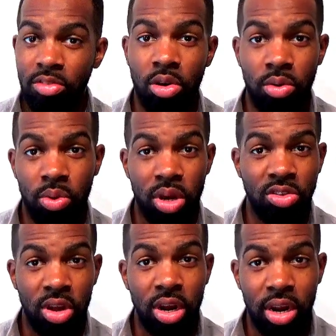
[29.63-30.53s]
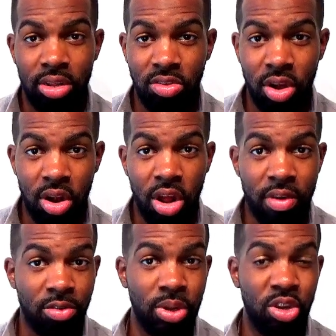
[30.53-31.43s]
So we're going to start it off
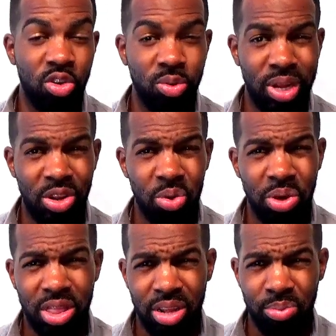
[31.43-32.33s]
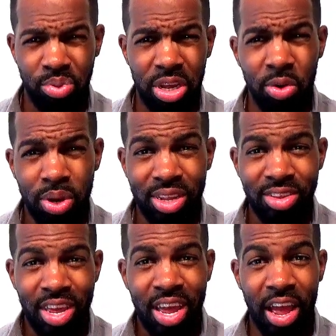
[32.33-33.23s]
as we usually do with the
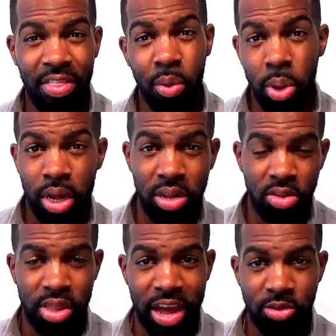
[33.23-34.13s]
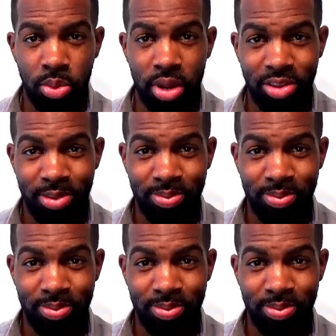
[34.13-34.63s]
pre-quiz, and then we'll get into the actual lesson.